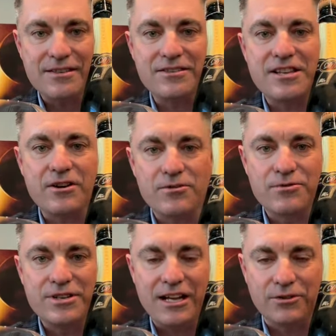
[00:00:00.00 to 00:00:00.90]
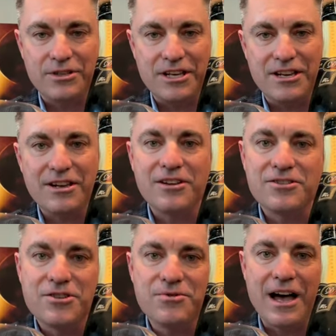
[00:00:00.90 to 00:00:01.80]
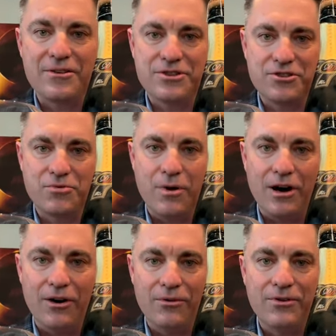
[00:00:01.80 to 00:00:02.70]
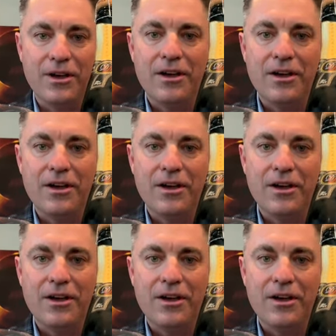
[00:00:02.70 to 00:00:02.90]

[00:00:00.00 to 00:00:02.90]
Dérot-Delugny 2012